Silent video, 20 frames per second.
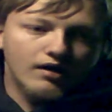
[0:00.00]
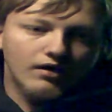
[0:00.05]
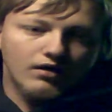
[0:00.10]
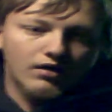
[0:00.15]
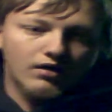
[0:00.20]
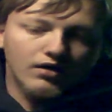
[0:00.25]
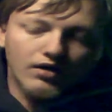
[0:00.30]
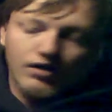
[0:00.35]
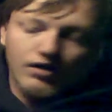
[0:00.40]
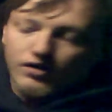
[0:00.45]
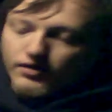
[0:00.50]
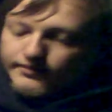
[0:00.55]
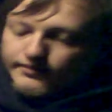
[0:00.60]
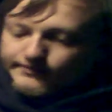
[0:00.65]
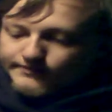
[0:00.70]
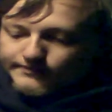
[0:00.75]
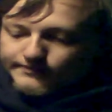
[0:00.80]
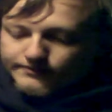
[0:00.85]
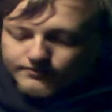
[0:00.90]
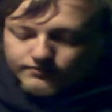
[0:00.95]

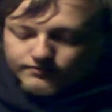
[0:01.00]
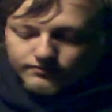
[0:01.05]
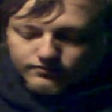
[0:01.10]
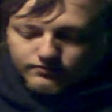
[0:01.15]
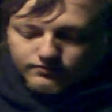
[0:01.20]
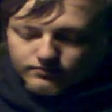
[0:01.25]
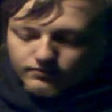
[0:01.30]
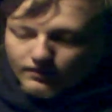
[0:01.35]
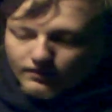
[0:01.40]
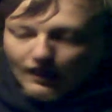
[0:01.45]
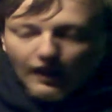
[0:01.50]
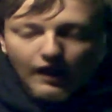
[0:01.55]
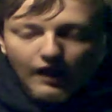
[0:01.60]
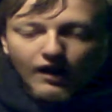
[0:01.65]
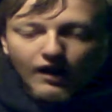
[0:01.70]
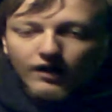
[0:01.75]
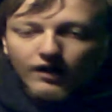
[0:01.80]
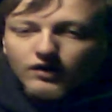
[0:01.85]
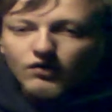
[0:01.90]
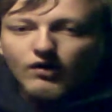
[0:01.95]

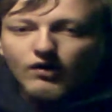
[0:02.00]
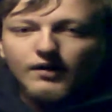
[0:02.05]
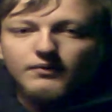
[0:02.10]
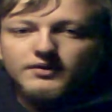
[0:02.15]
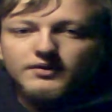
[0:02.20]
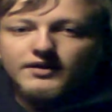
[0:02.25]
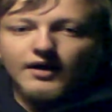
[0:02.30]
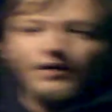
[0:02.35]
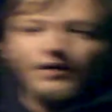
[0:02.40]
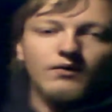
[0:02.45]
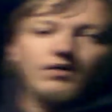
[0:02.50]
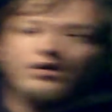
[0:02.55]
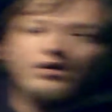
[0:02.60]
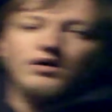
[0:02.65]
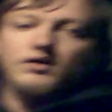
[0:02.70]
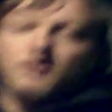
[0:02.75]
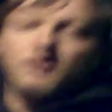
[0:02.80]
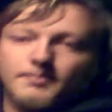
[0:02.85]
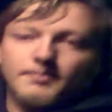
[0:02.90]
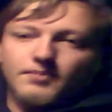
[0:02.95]
I agree with that
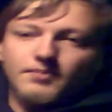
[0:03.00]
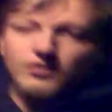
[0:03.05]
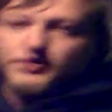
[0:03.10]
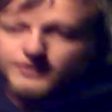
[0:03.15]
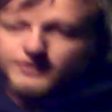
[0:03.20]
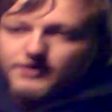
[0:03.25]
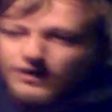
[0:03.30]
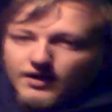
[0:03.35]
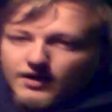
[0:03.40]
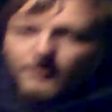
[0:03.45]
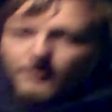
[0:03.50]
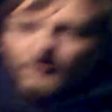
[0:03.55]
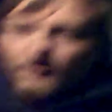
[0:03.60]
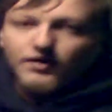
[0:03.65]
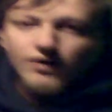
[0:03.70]
100%.